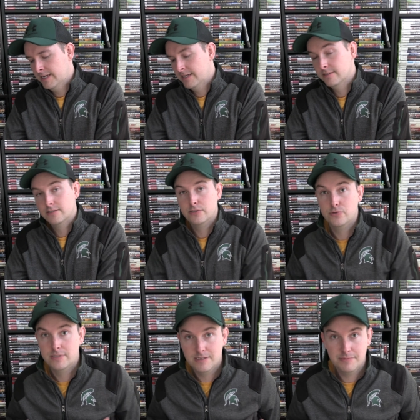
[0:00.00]
in
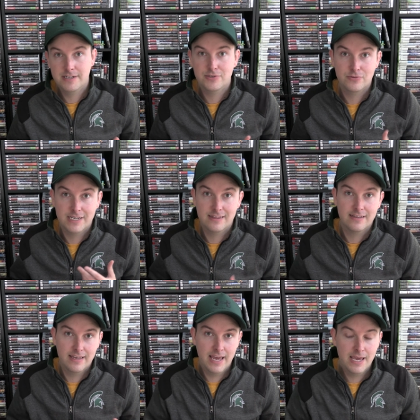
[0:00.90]
seducing me to get
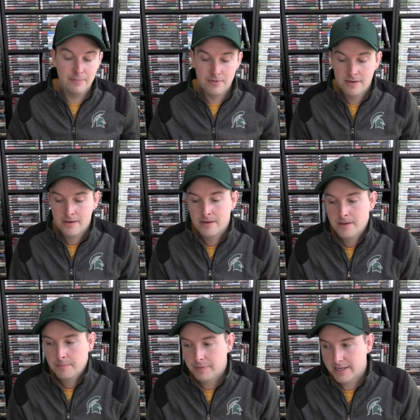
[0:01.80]
the game
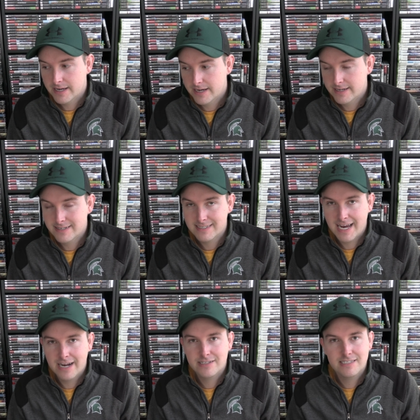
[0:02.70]
because
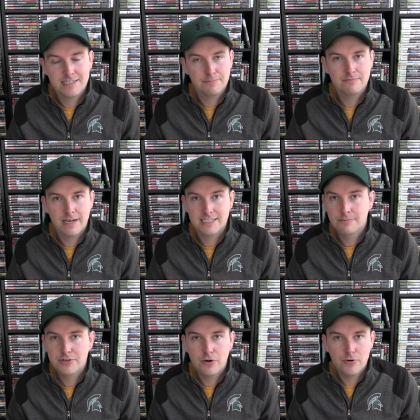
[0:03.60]
I
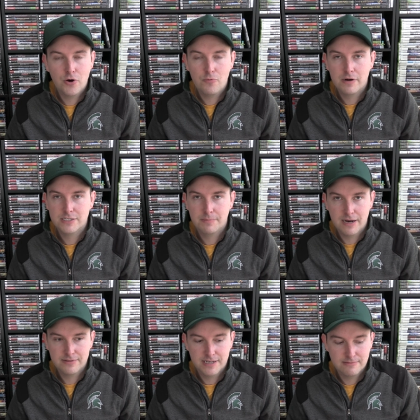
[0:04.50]
simply don't know much
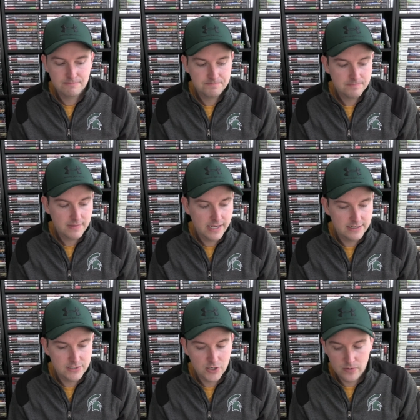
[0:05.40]
about them.
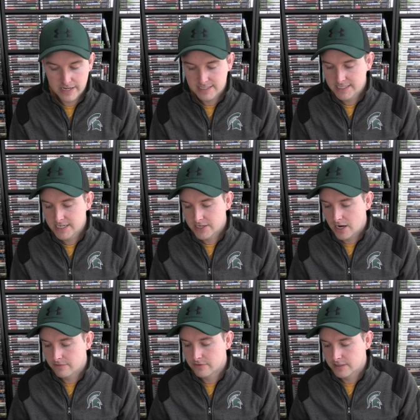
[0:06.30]
And so when I see a
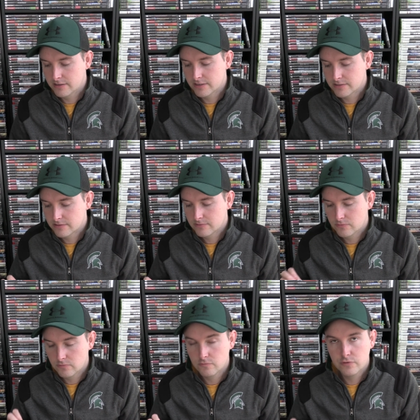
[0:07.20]
cover that looks
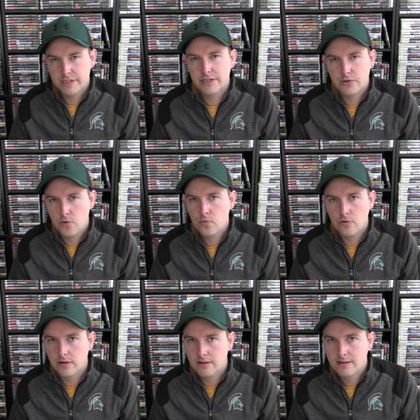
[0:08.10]
really
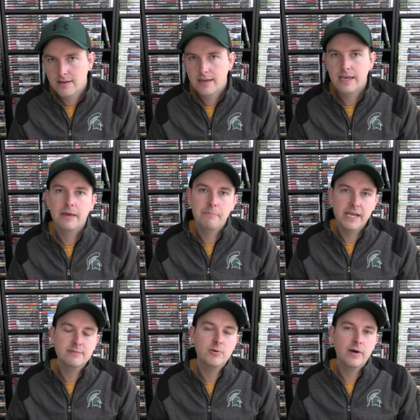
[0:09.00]
cool, it
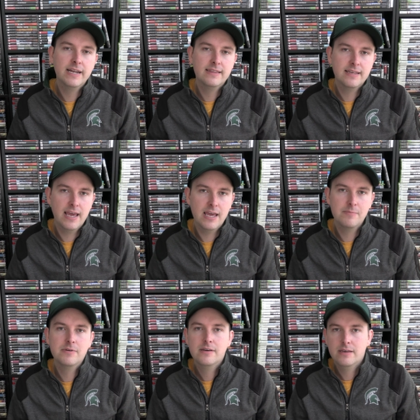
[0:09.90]
makes me want to get the
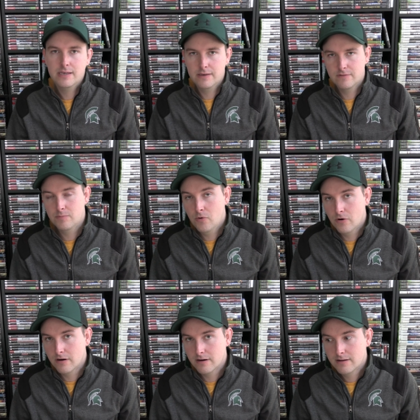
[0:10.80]
game even
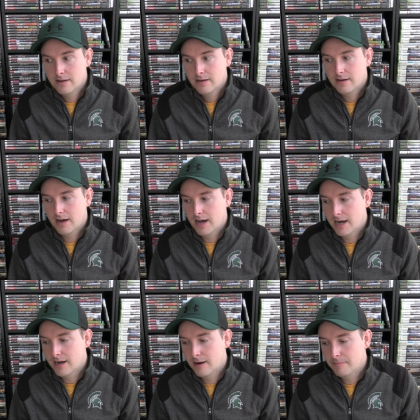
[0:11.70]
more.
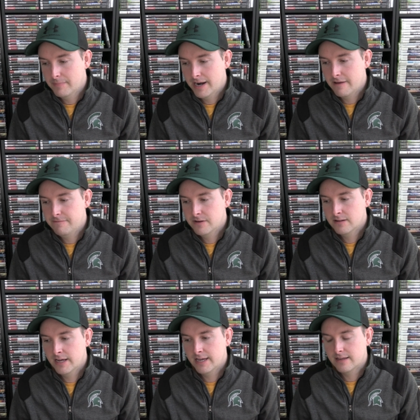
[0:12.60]
And I
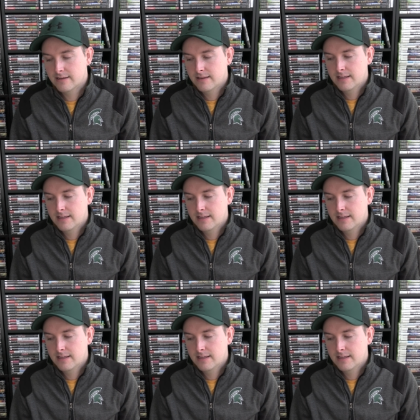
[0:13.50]
feel like